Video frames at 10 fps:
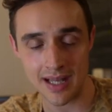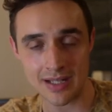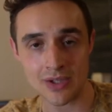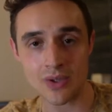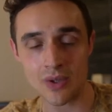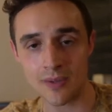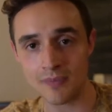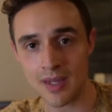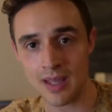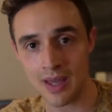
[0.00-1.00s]
and
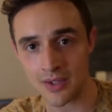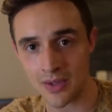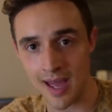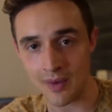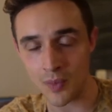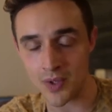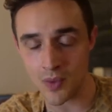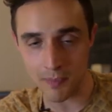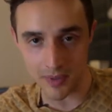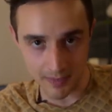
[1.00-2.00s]
song so that when
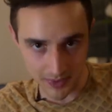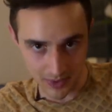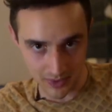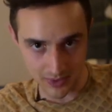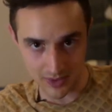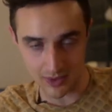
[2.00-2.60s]
you open up your,